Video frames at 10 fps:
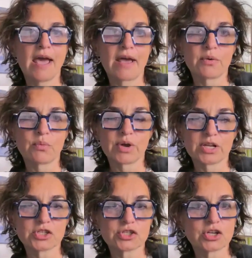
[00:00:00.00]
and
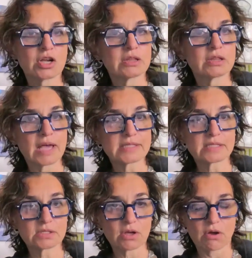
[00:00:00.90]
which
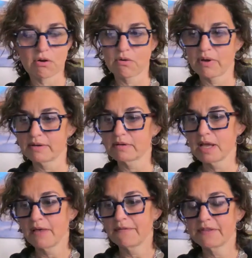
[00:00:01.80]
less so, and
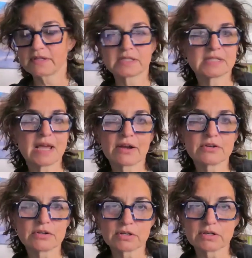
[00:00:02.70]
the
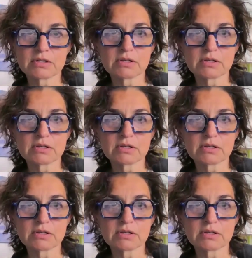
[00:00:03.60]
standard